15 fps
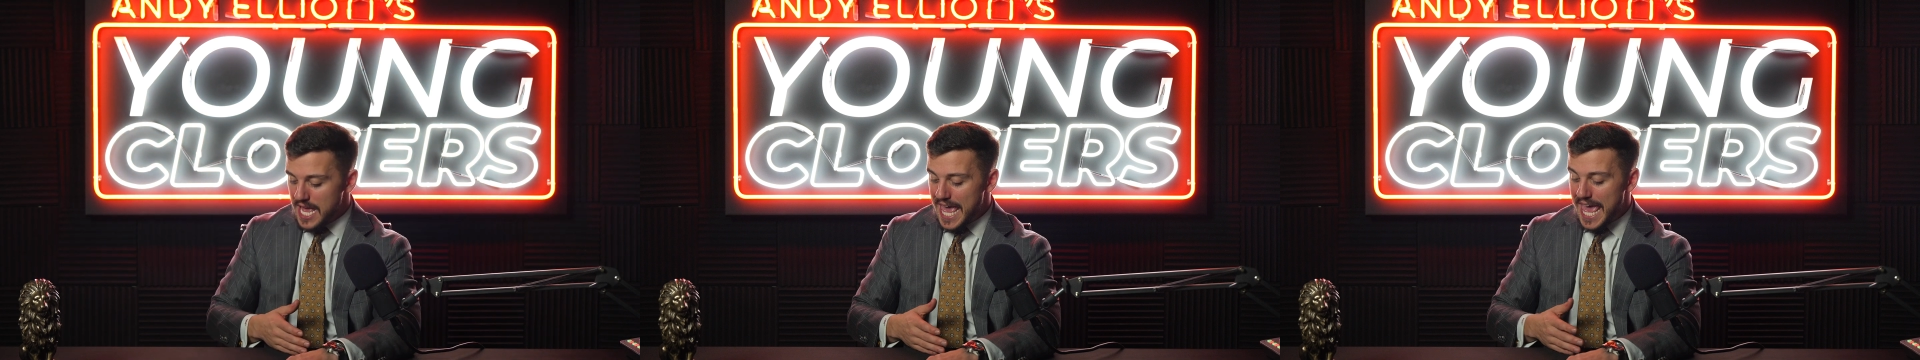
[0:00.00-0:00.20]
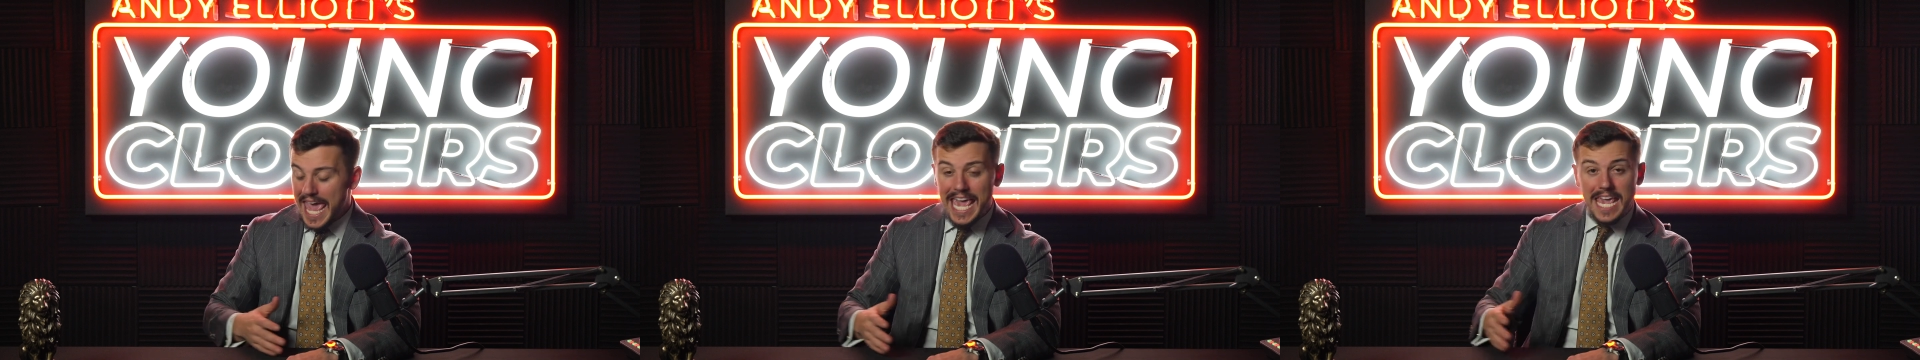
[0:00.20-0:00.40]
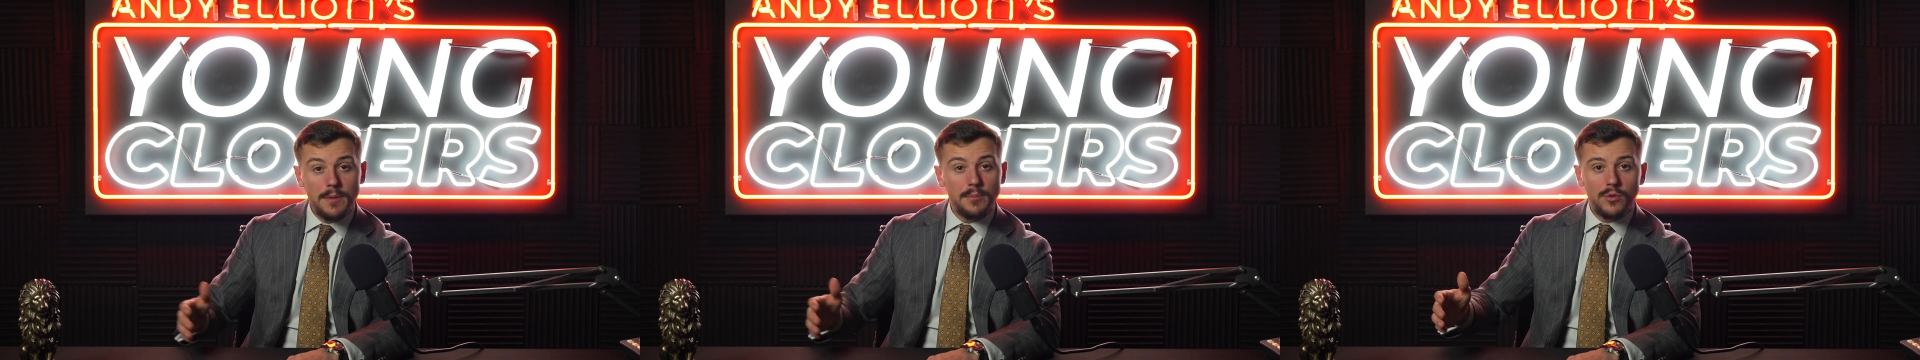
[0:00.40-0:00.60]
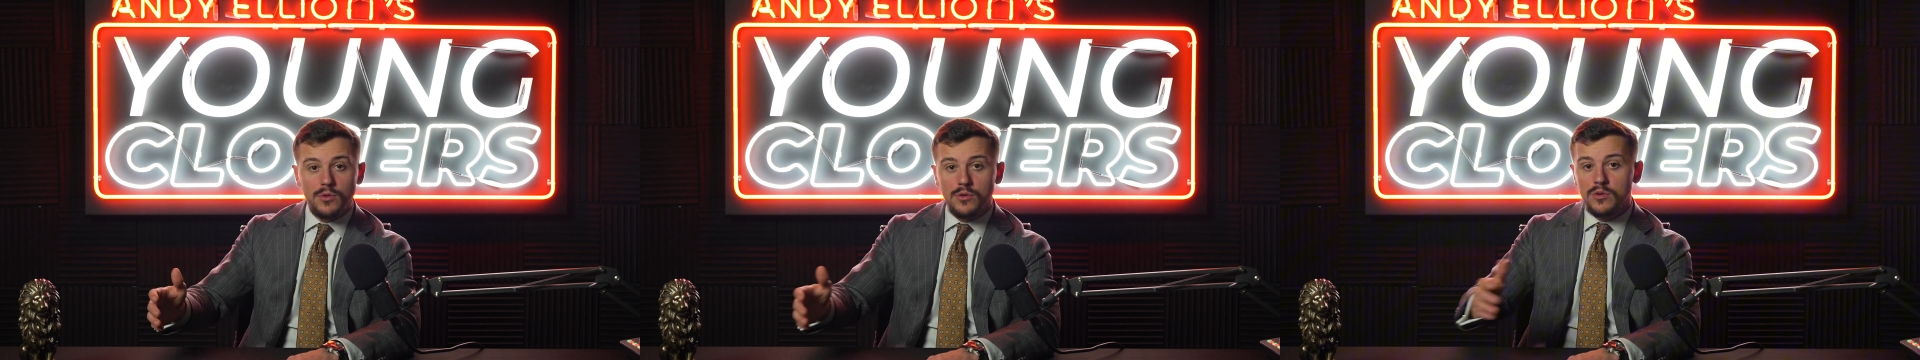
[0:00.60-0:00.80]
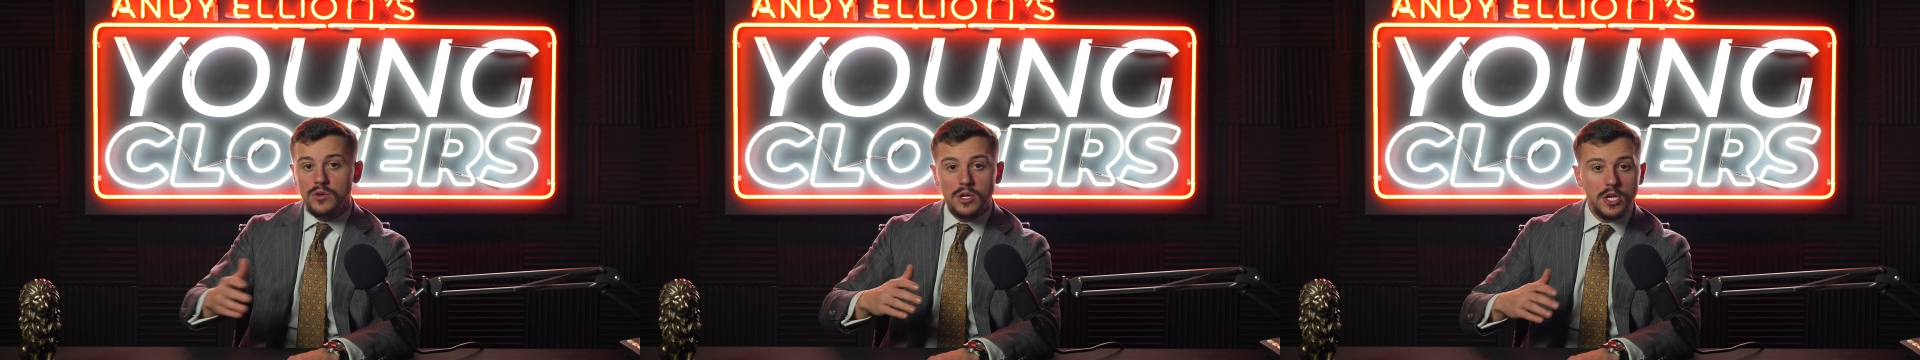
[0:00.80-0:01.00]

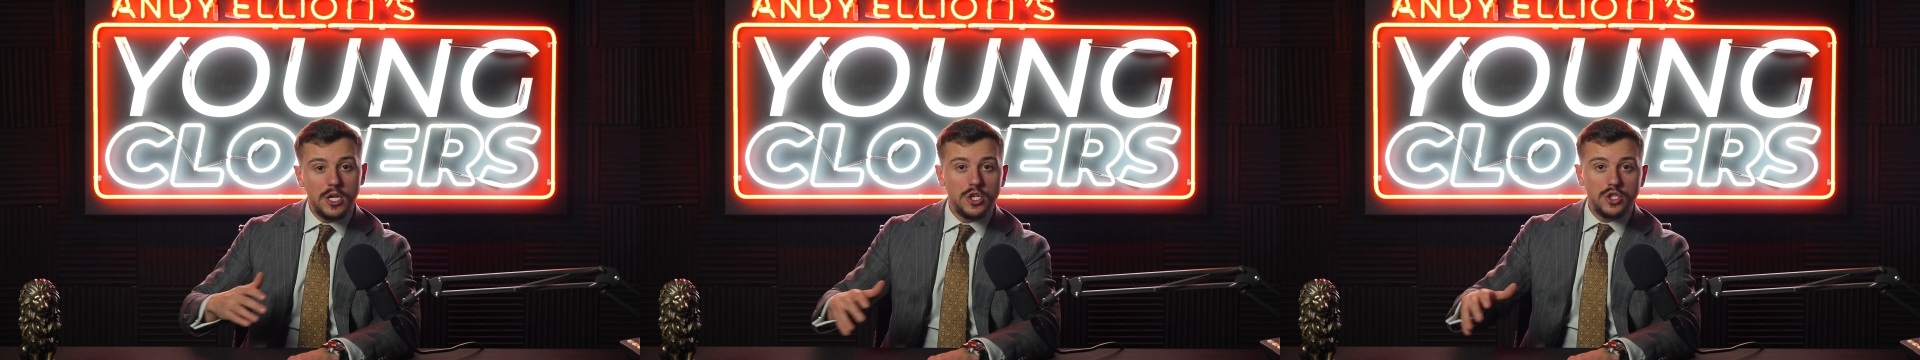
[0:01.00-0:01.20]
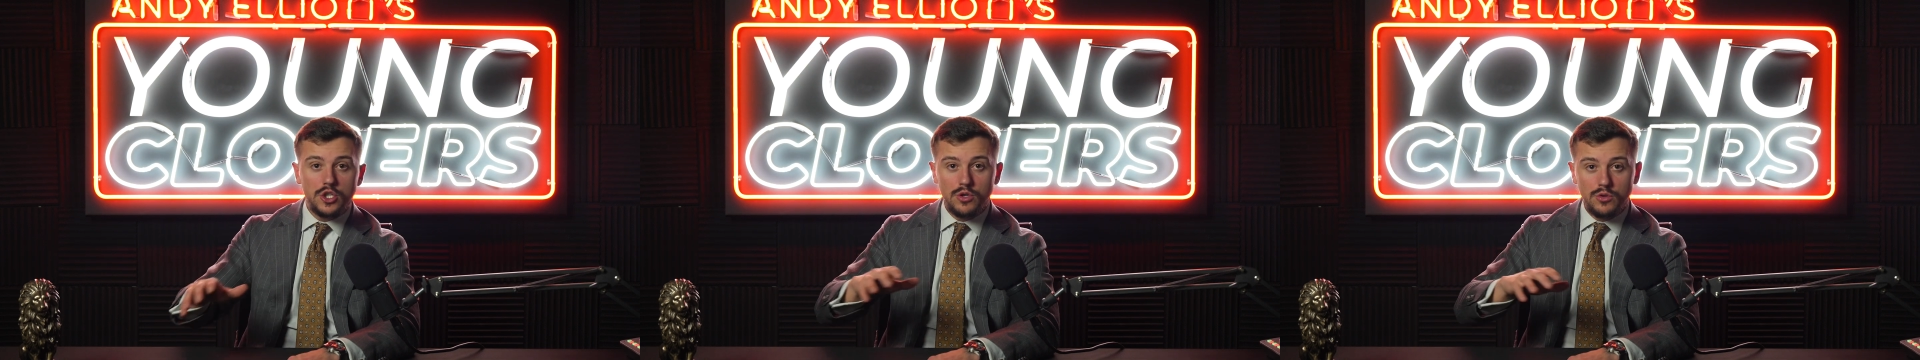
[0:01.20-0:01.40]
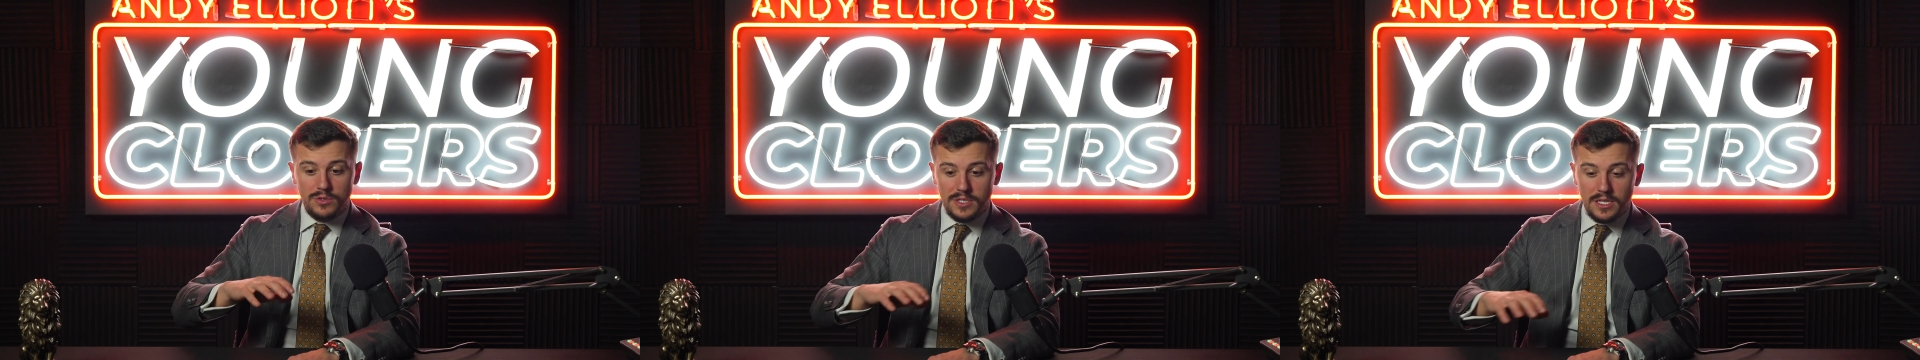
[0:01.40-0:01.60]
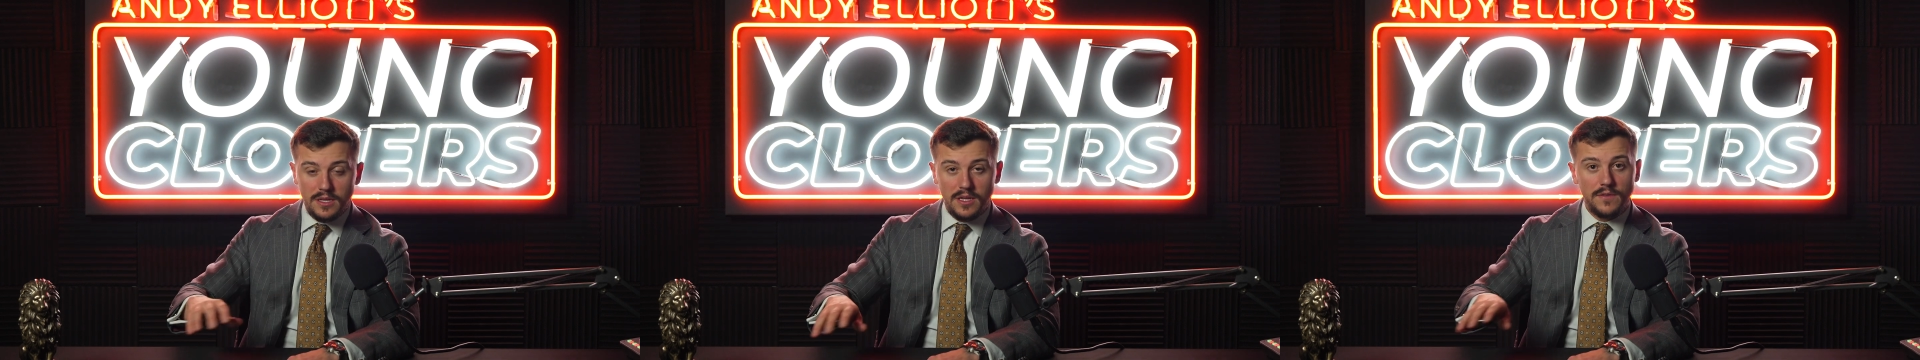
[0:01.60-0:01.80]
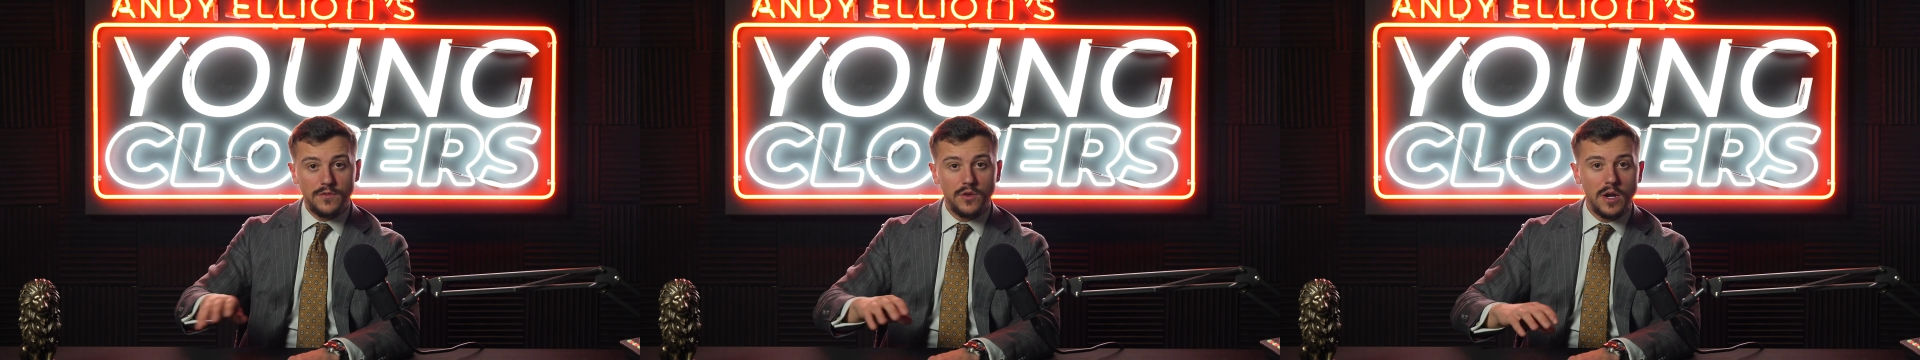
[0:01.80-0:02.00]
able to
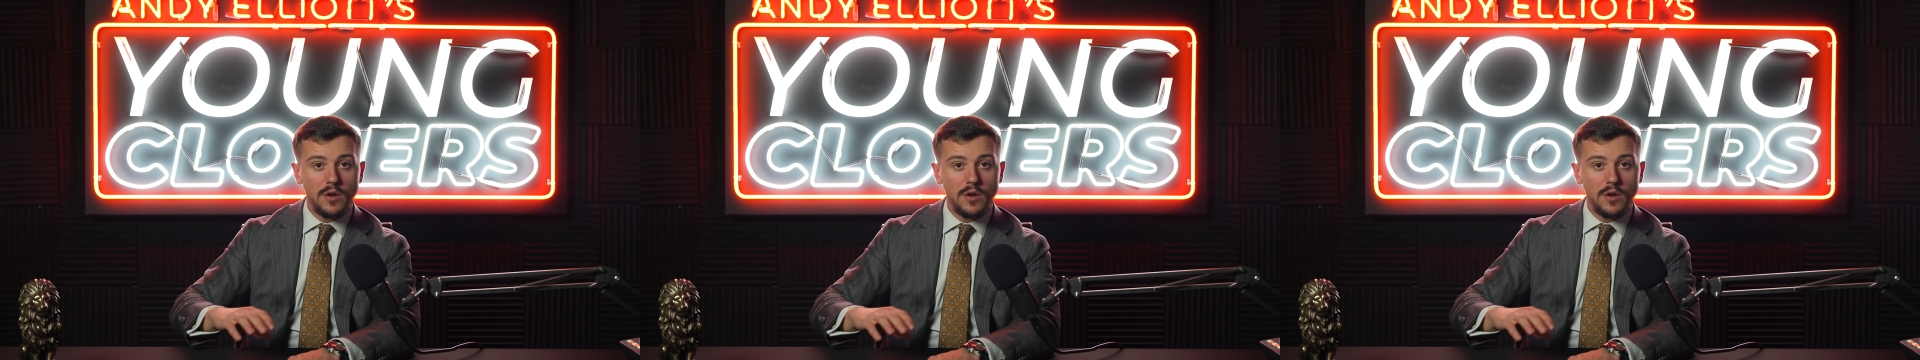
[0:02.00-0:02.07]
deliver a